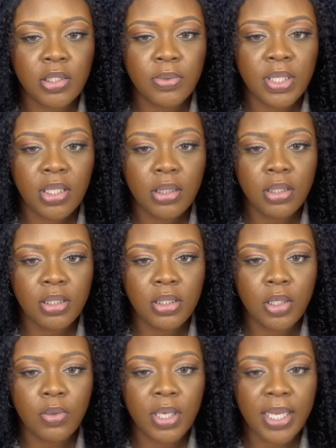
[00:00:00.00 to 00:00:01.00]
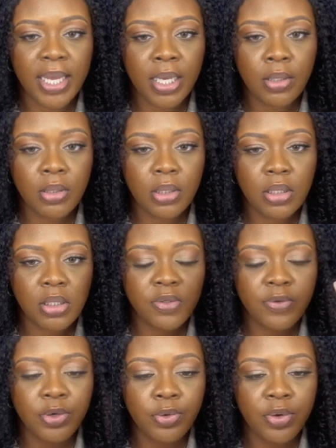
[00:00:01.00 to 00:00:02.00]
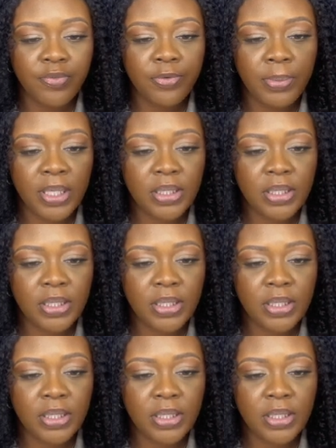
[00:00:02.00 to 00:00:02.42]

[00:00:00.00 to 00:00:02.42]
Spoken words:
to it, this little cloud is in order for me